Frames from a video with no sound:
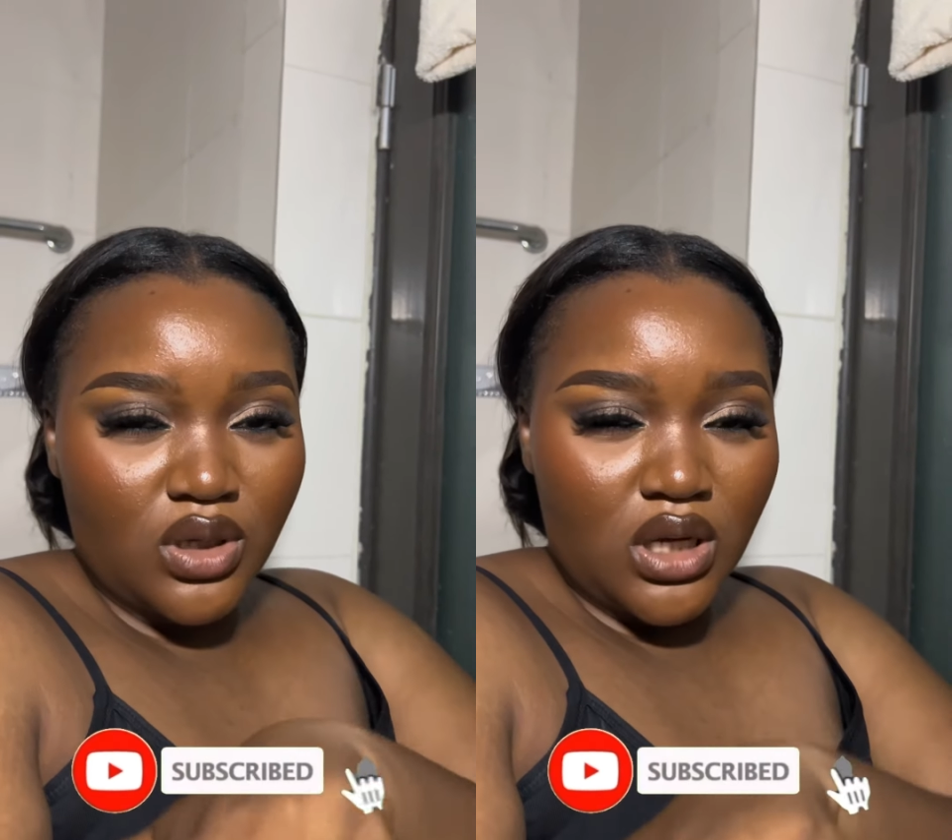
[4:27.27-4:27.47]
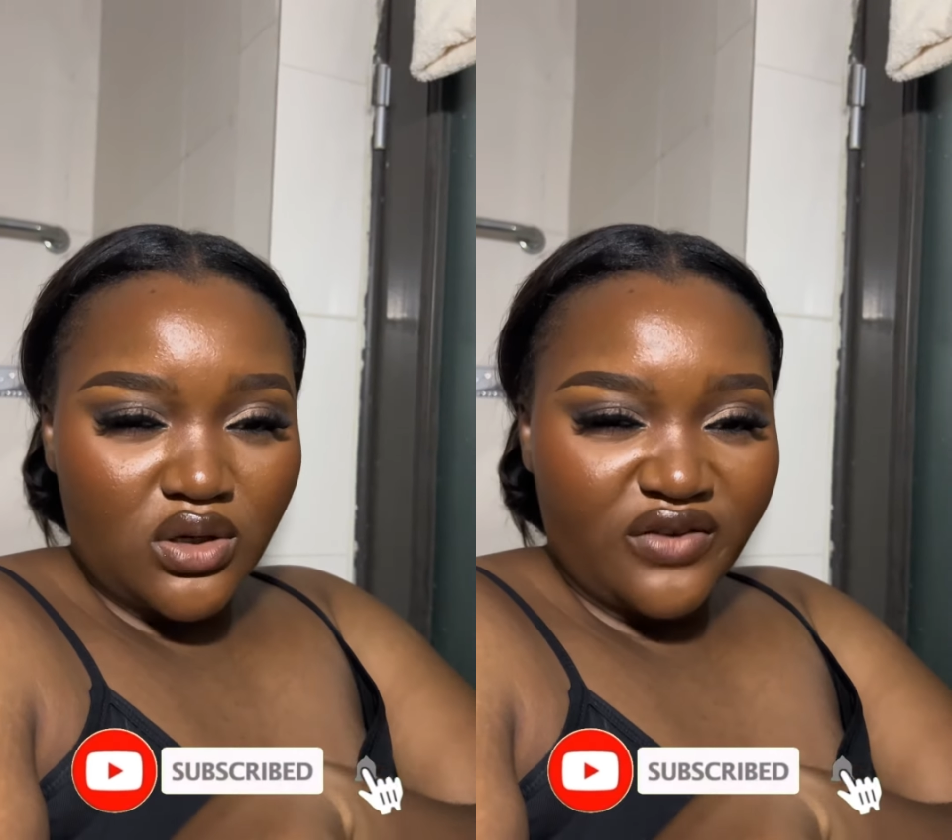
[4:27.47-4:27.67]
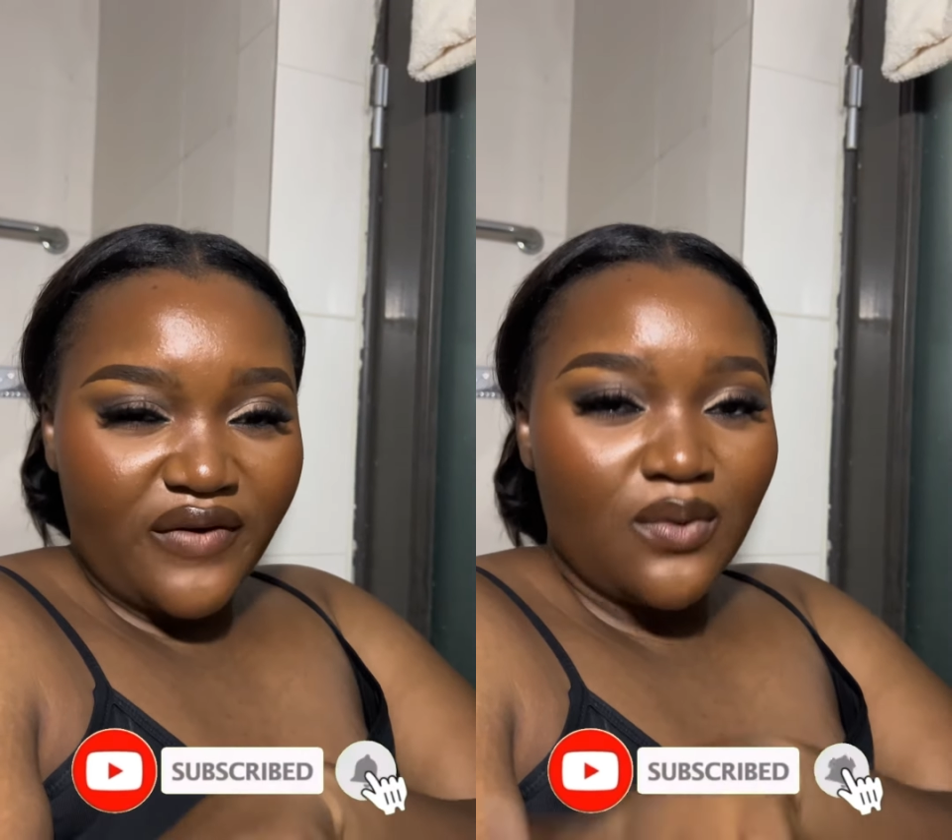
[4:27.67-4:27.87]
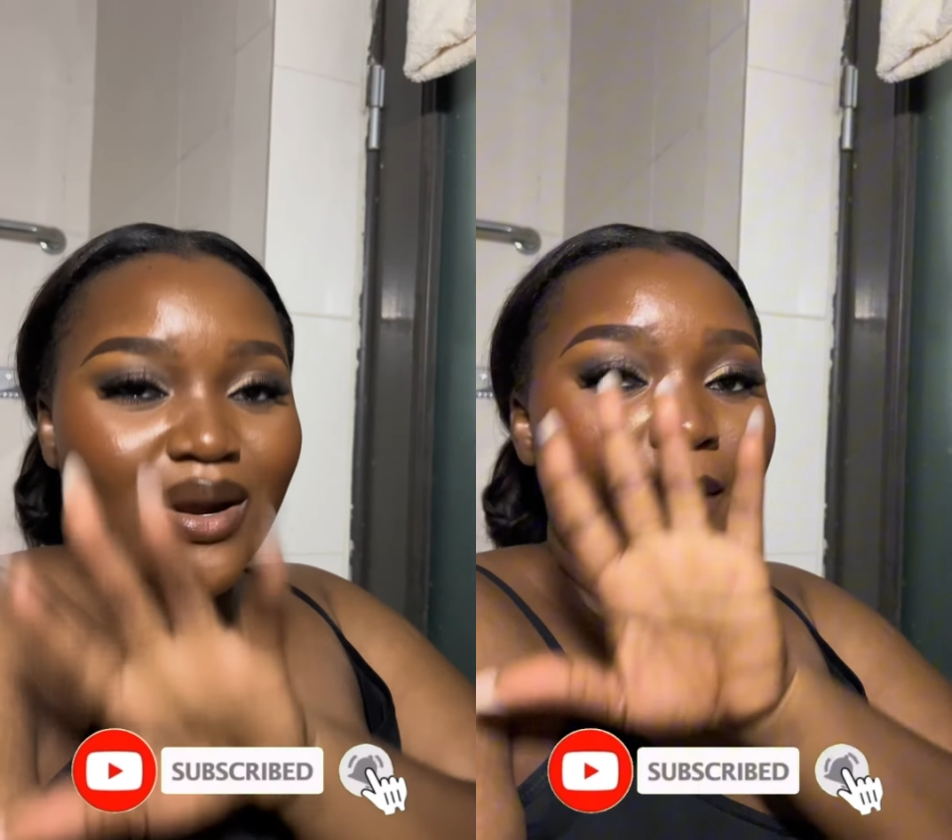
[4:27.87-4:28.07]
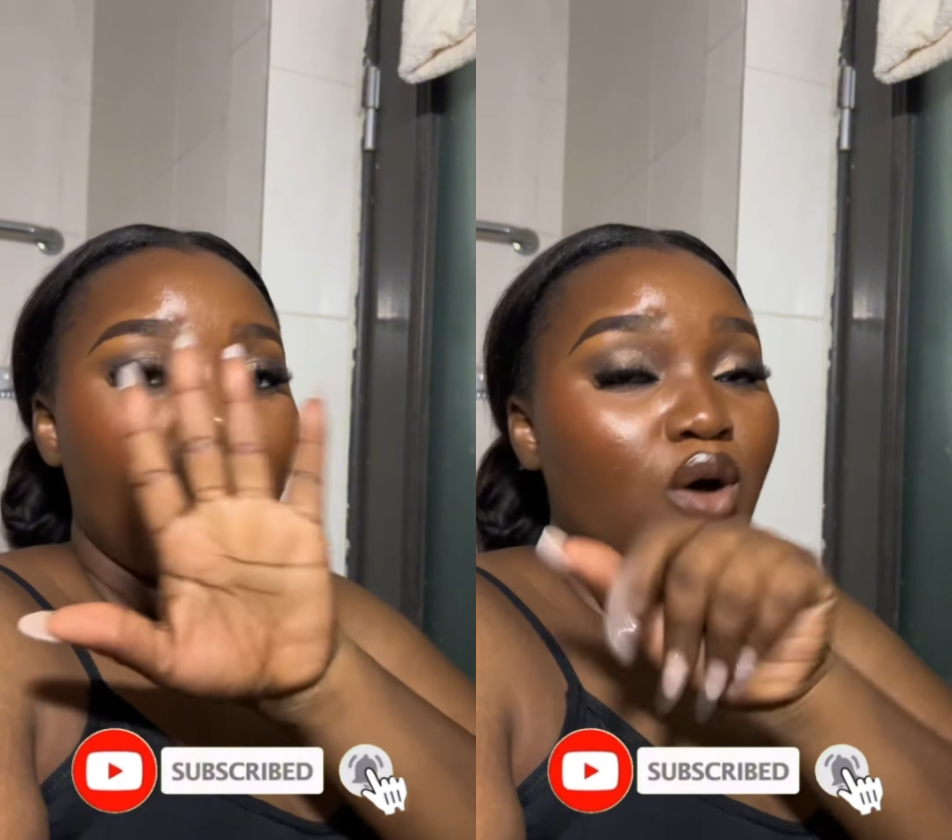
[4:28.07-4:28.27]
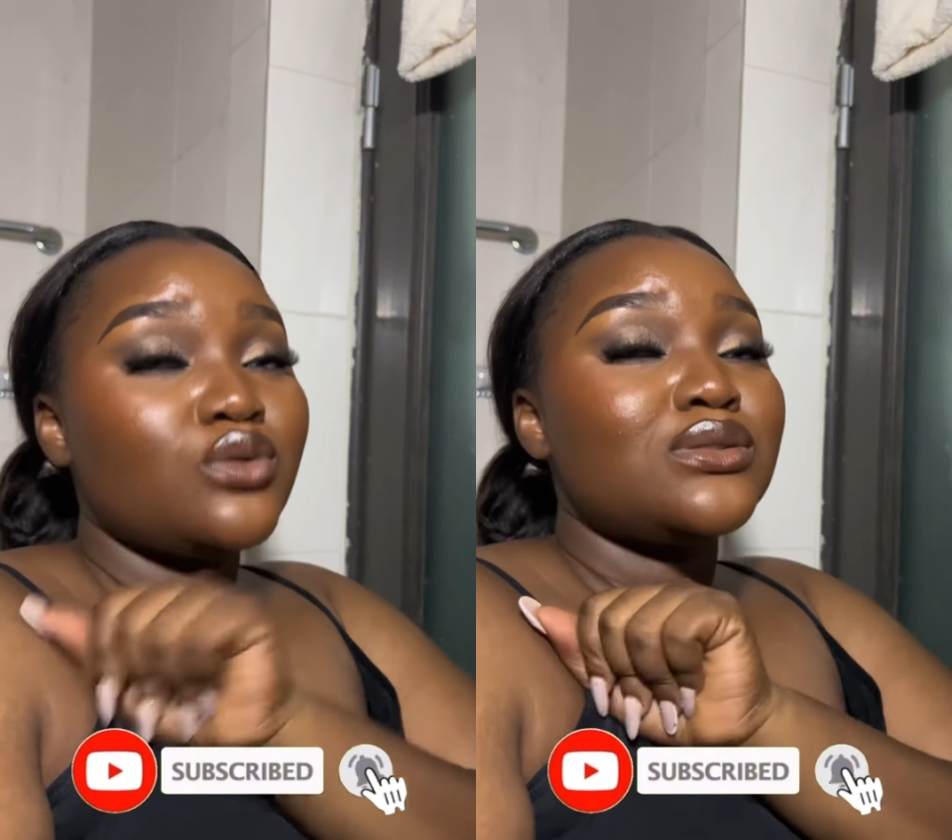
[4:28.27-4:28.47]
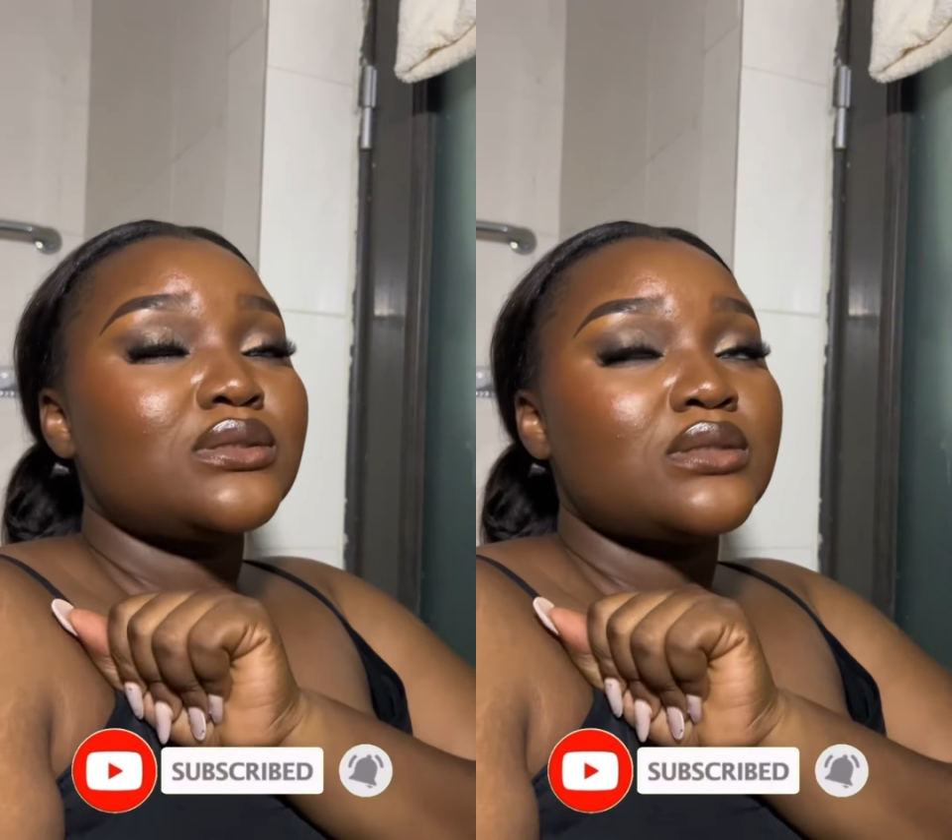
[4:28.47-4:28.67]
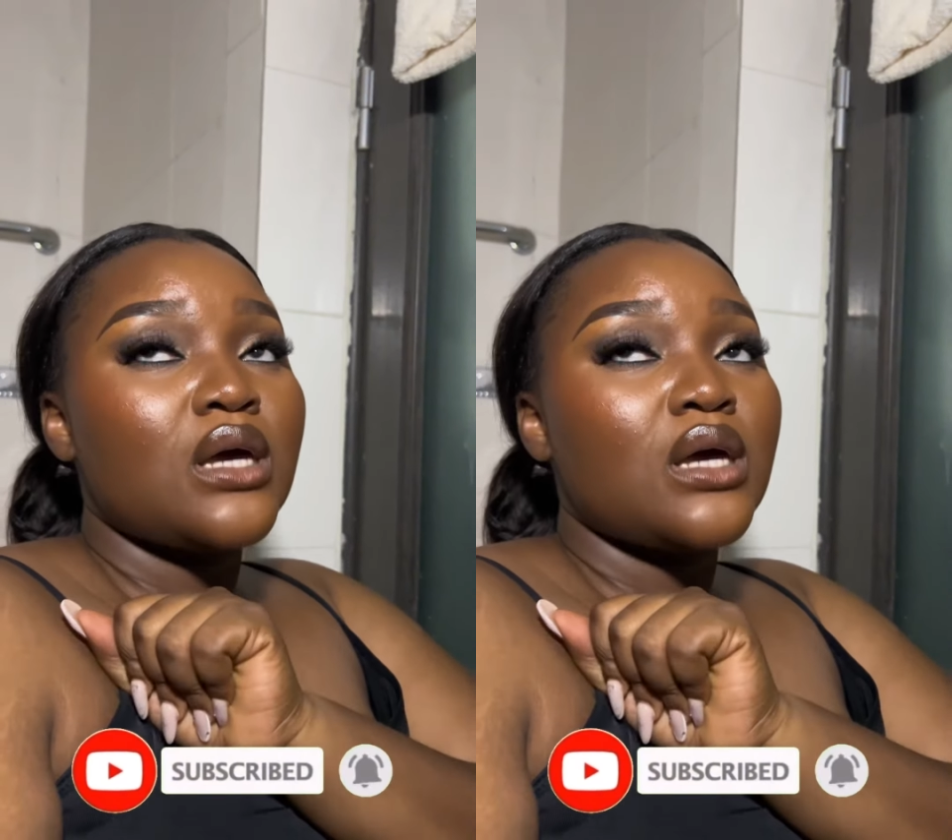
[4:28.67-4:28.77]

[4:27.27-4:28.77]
get notified when I post,